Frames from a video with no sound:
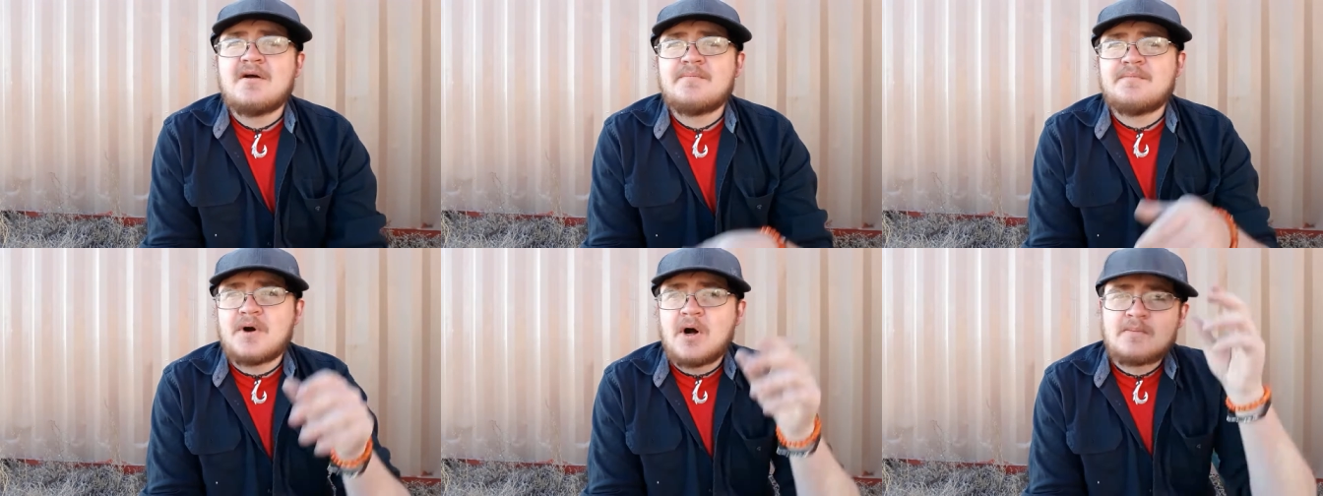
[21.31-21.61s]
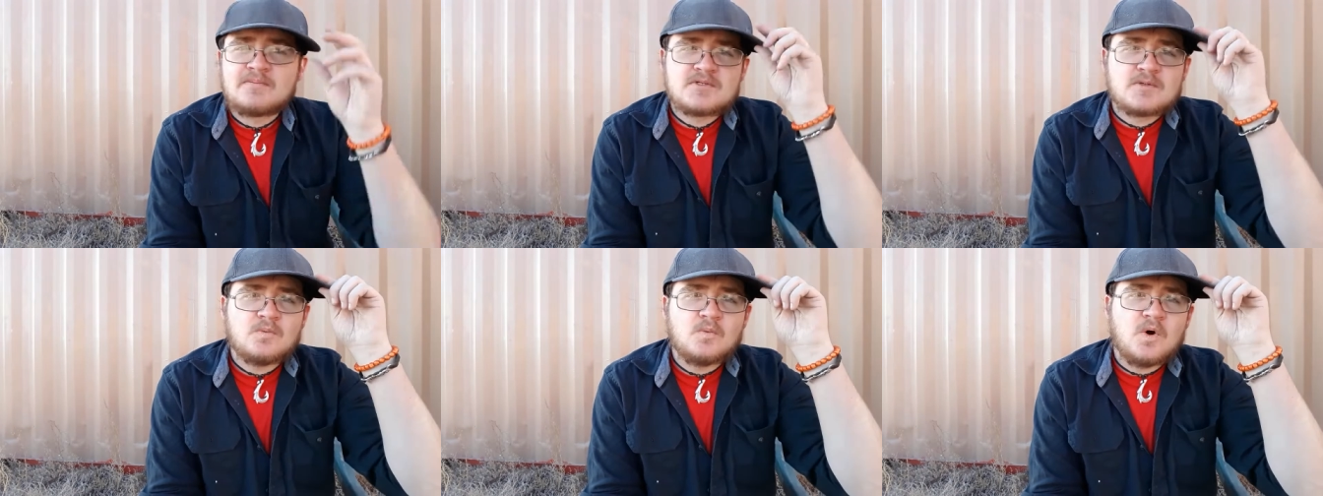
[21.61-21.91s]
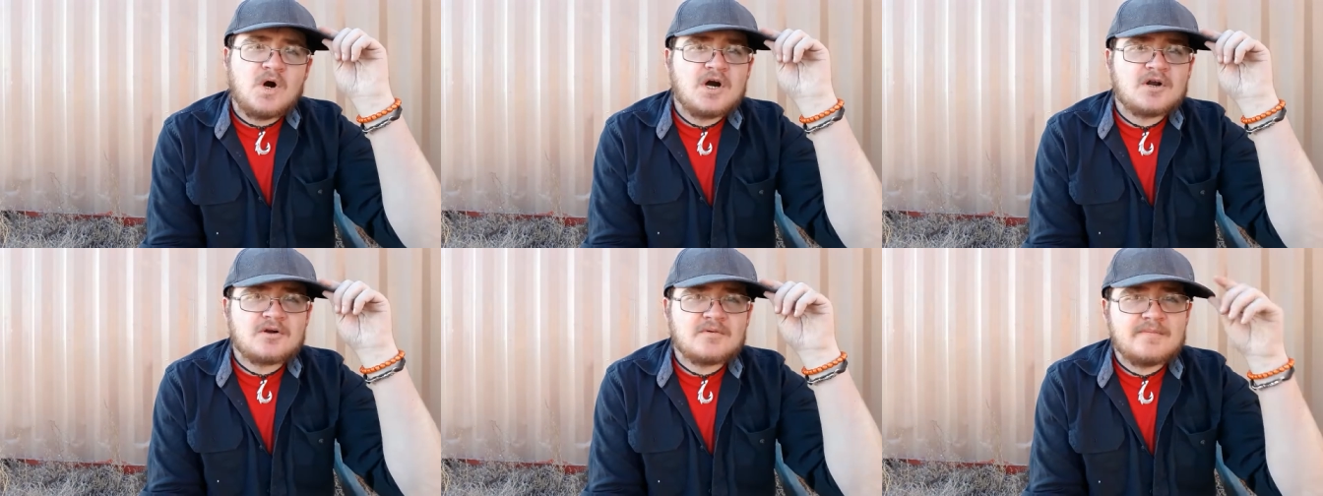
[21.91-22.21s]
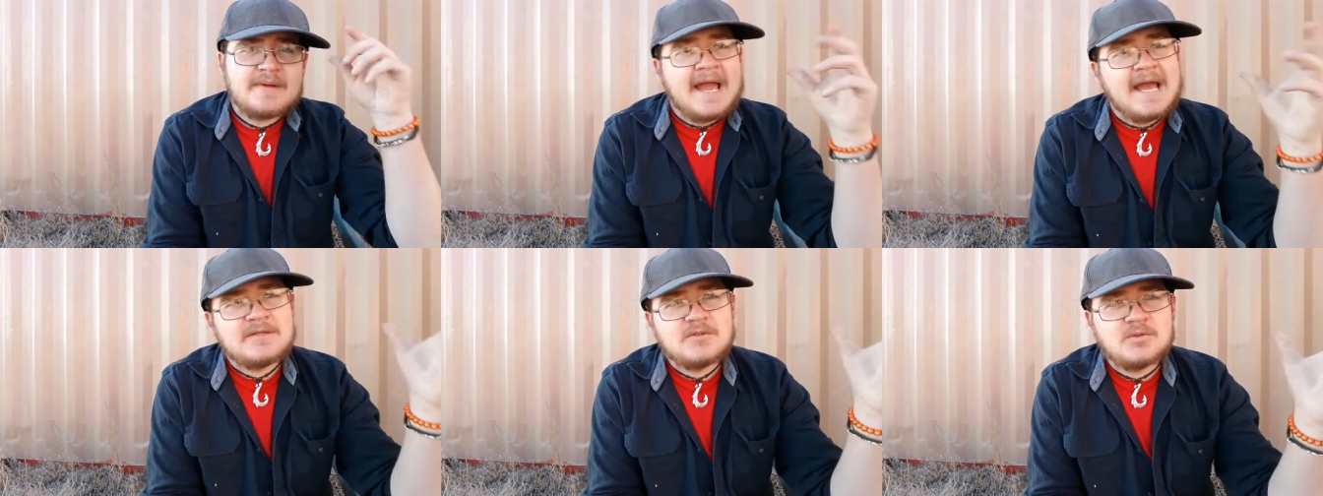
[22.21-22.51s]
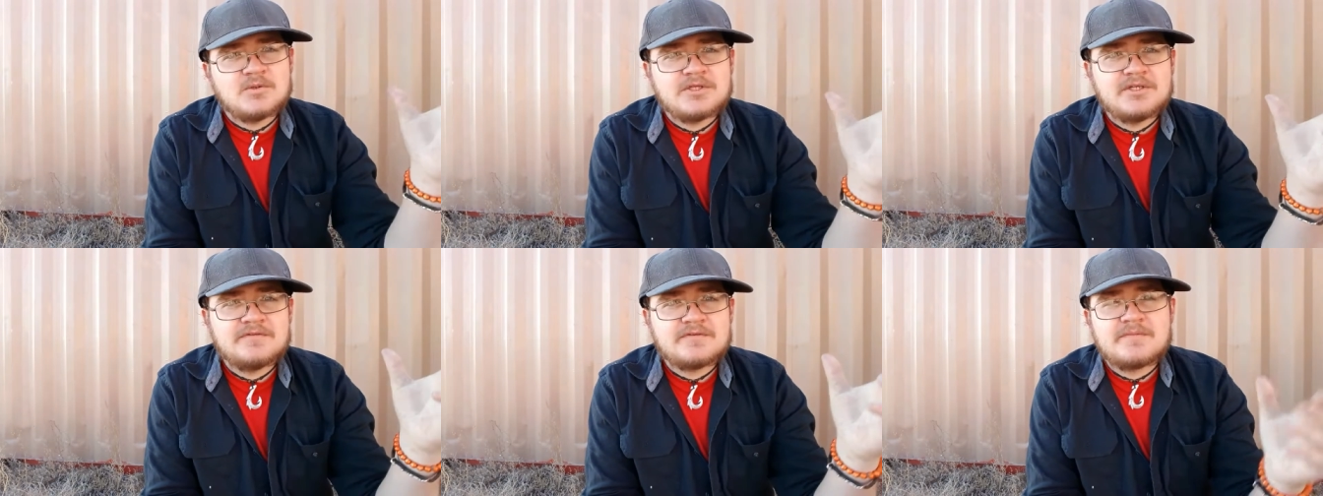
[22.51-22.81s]
pumped some water
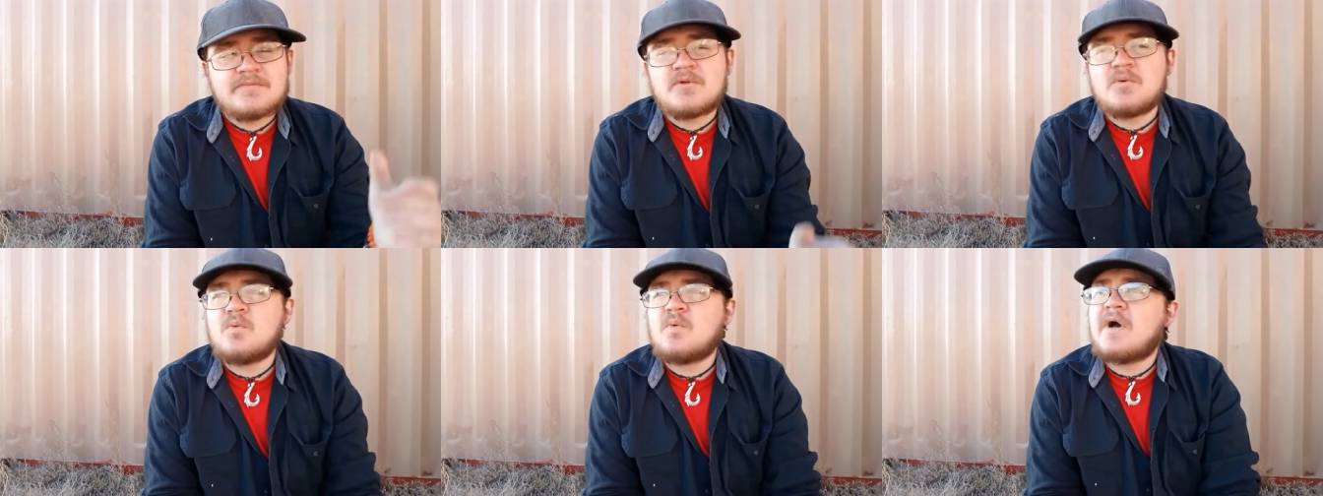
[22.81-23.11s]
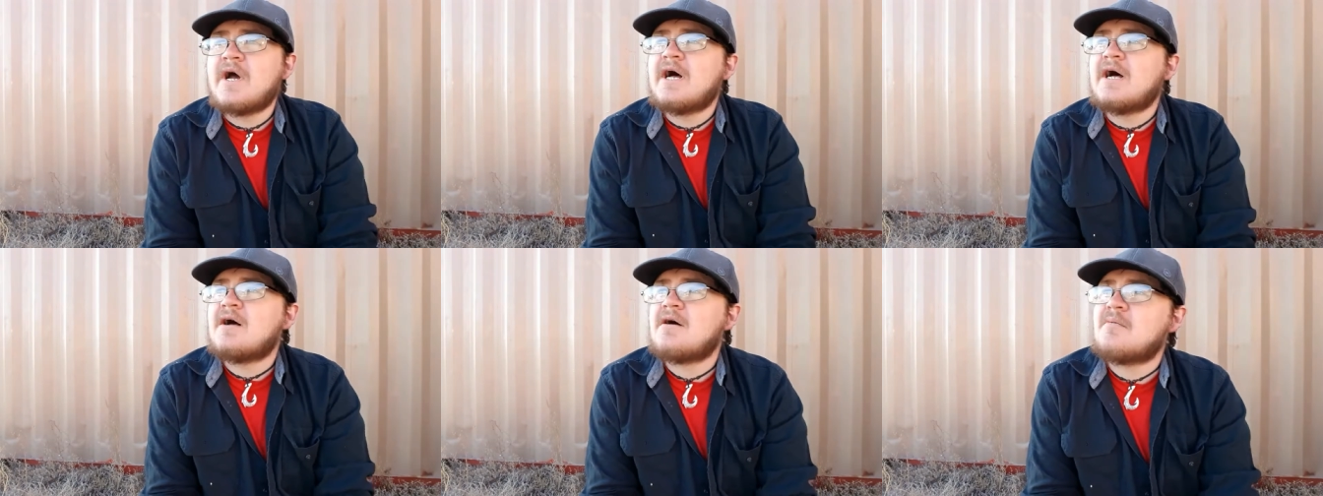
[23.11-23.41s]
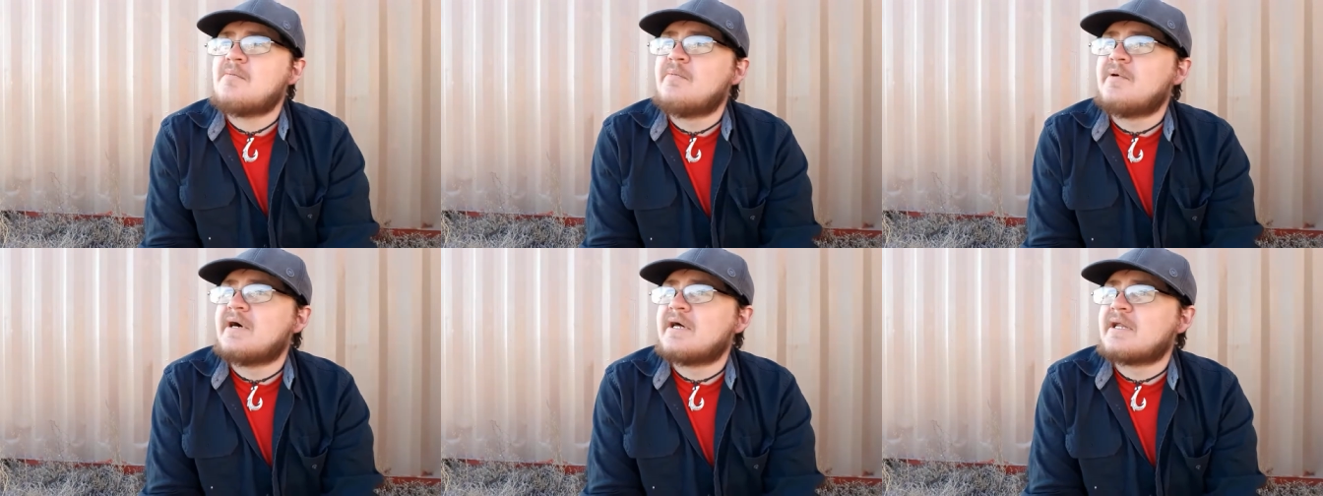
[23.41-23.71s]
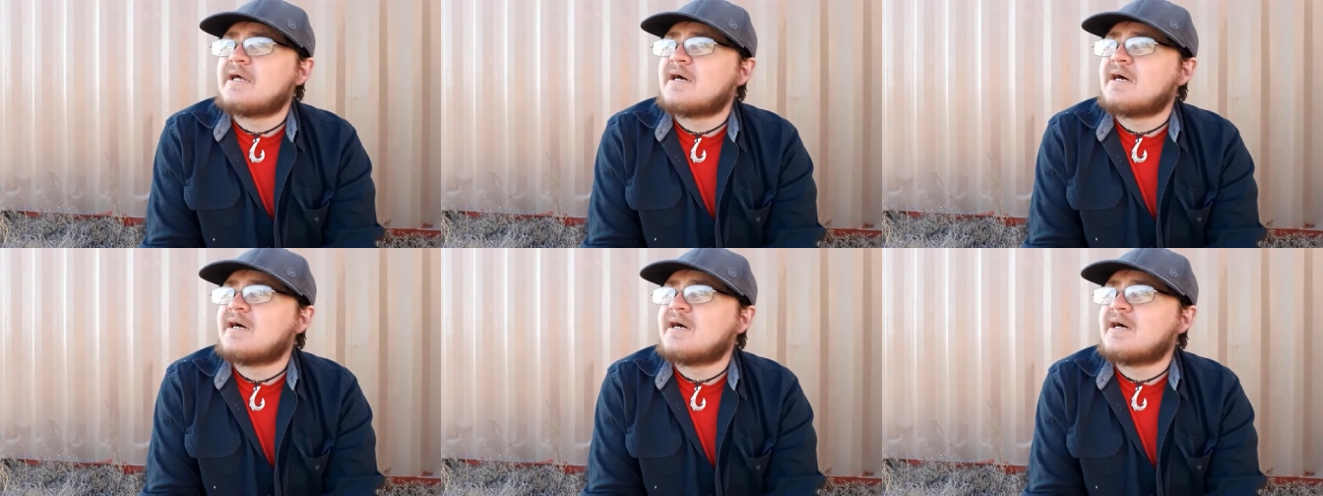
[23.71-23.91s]
manually from the well, but